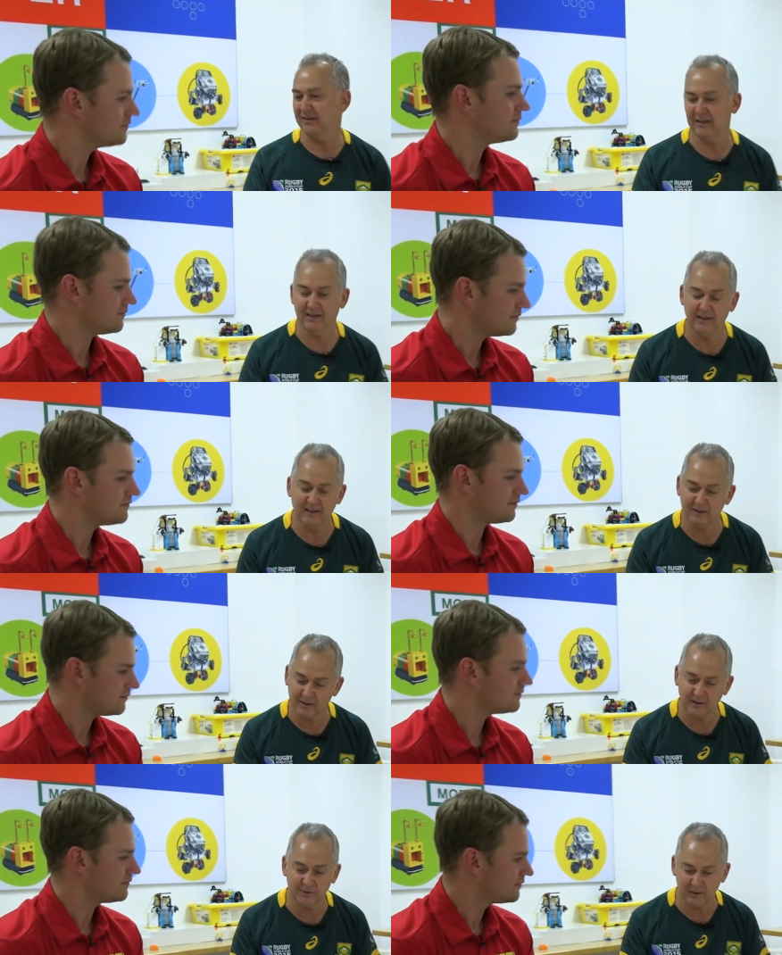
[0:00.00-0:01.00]

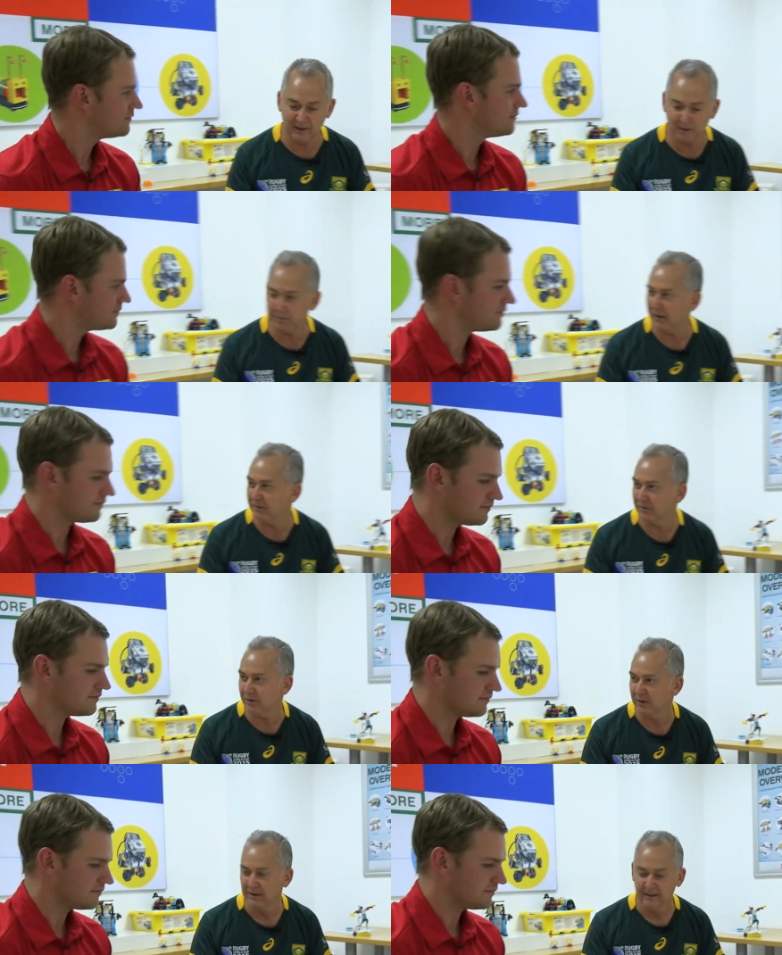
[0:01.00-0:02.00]
Speaker 1: It's, it's really a
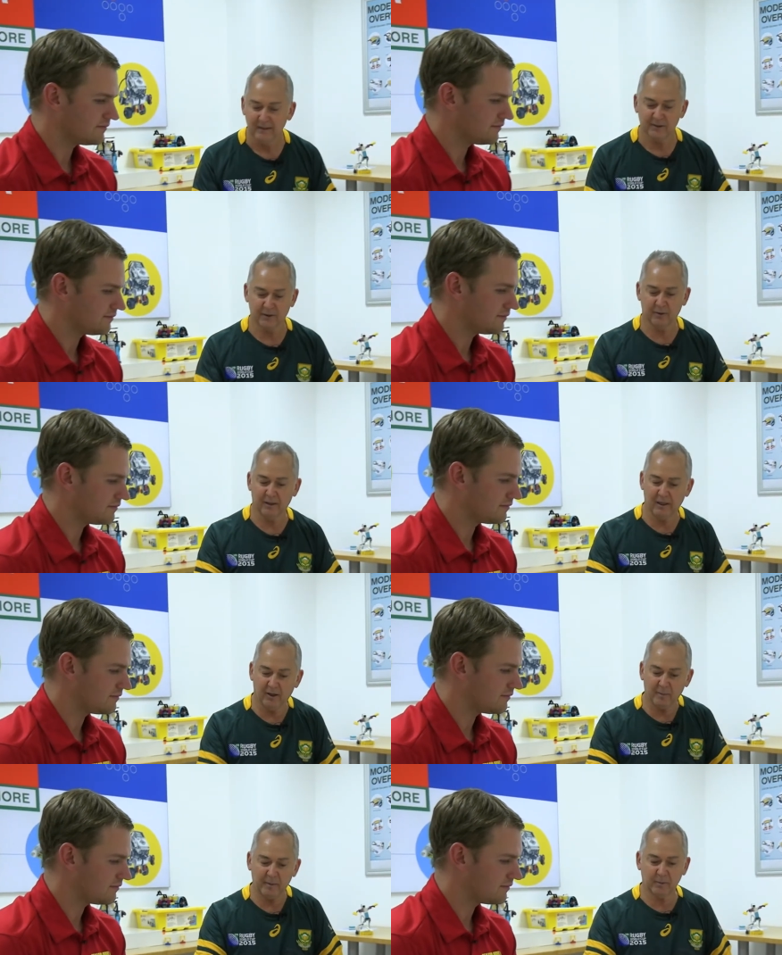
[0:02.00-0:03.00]
powerful, so a
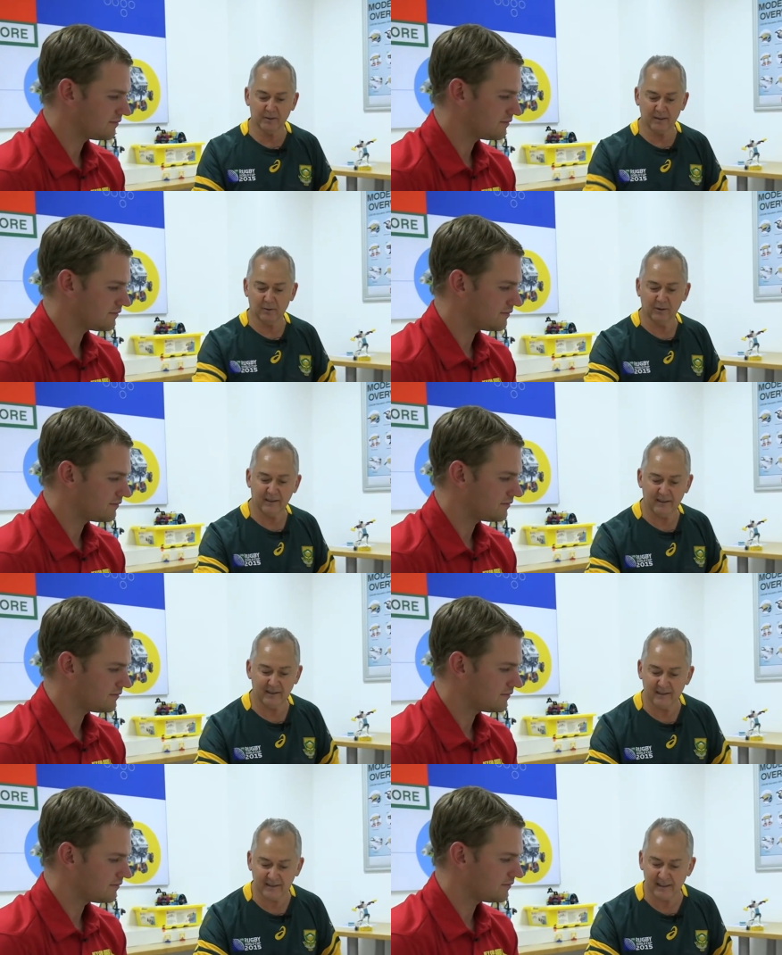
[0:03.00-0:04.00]
lot of people would say, well,
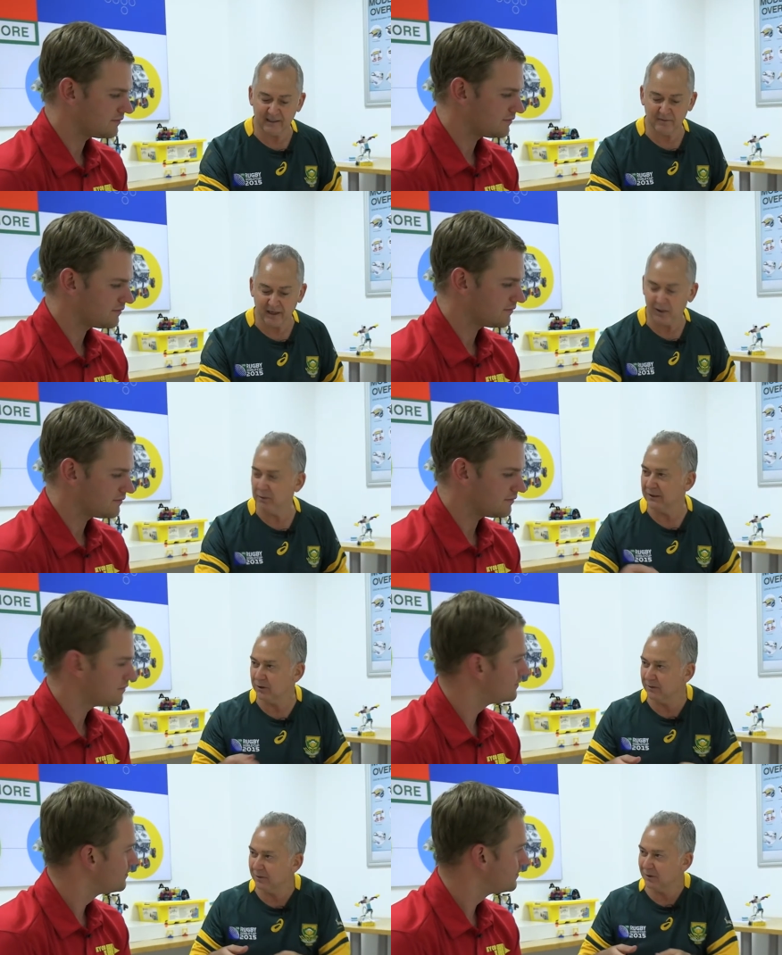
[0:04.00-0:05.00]
is there any value in
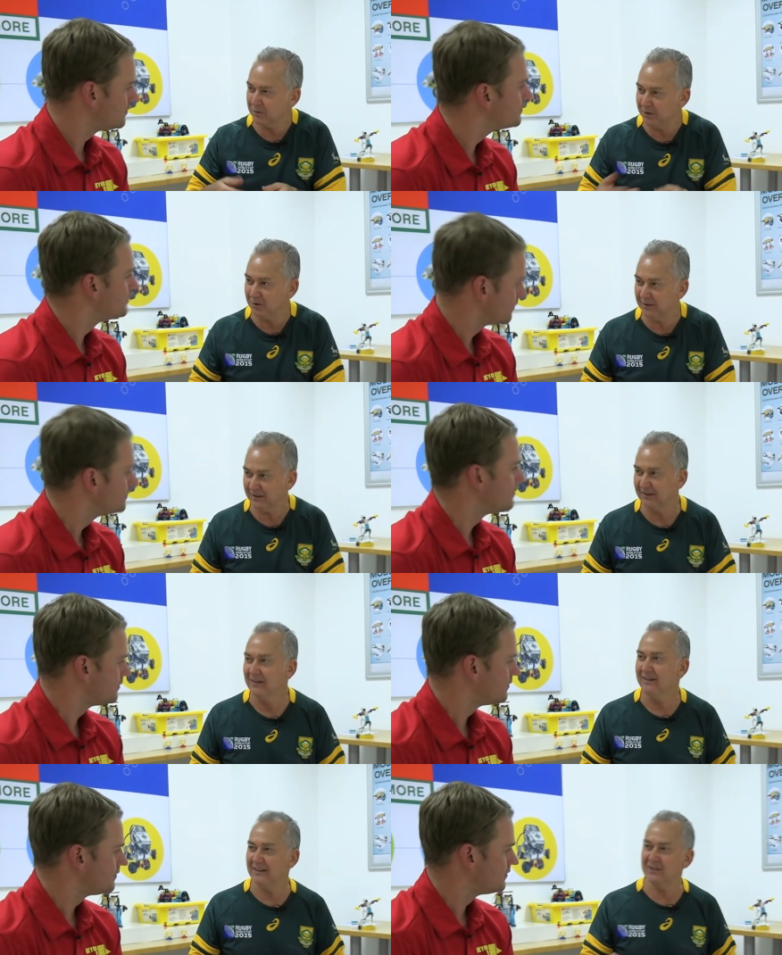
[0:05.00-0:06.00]
doing what we're doing?
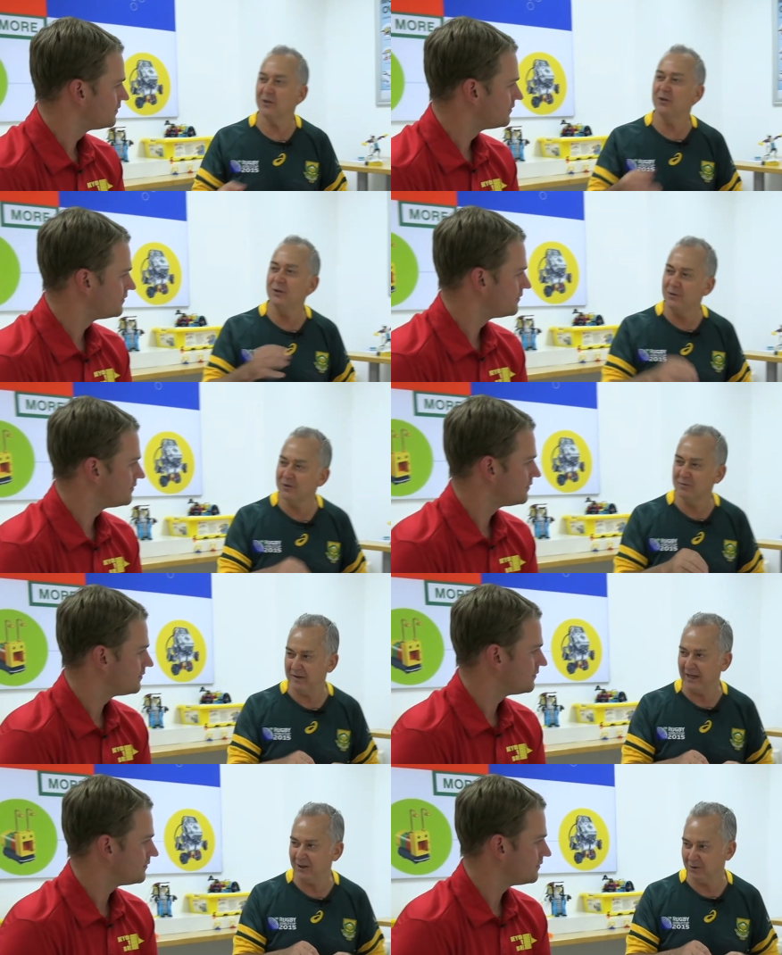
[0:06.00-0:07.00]
There's a huge
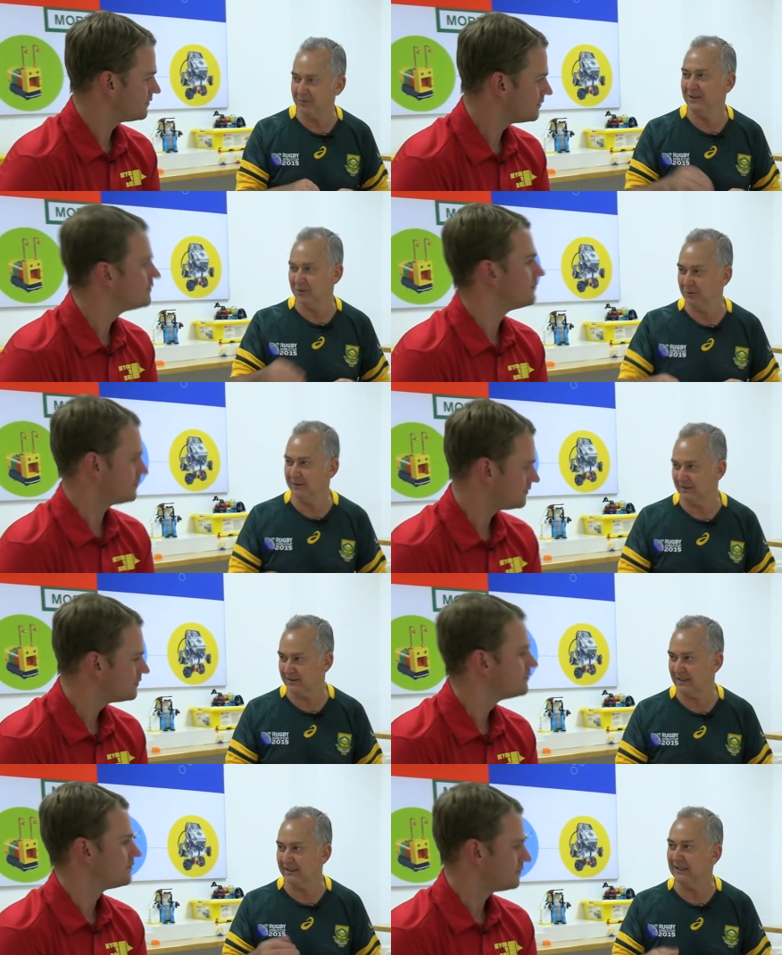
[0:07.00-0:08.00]
value in doing
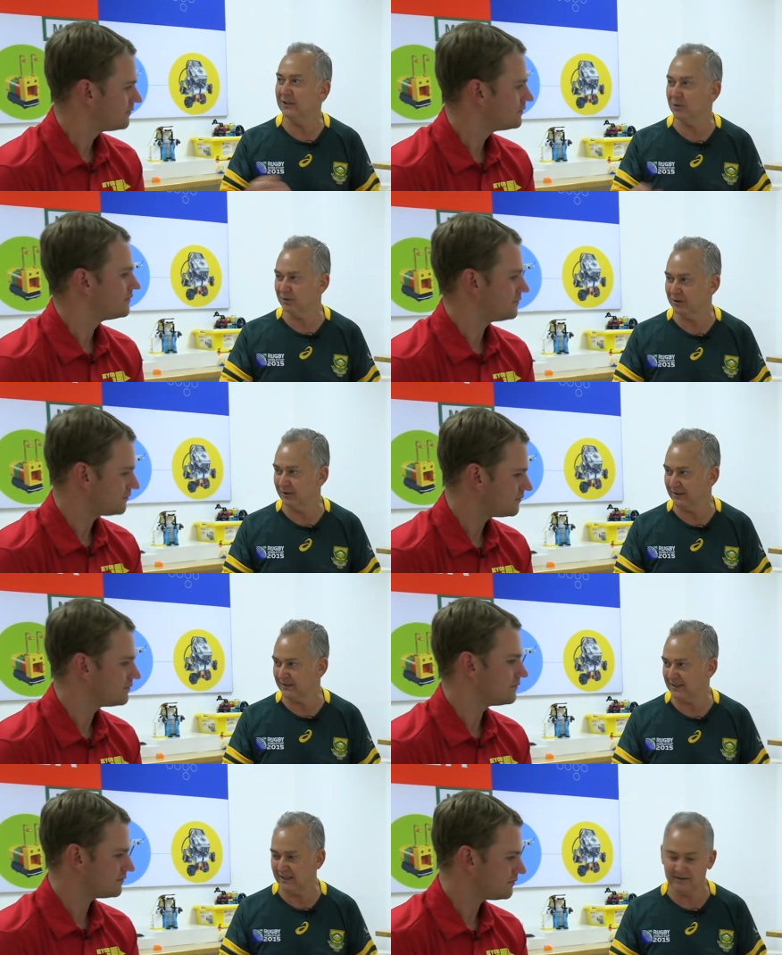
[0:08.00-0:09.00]
this and getting children to
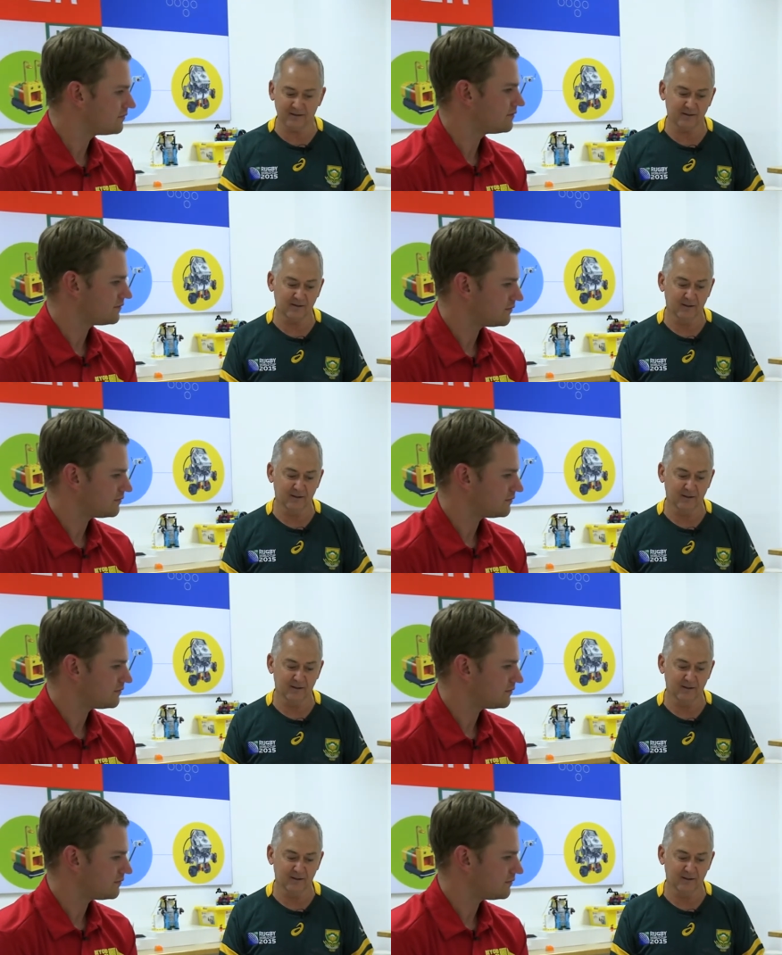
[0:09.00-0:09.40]
understand it.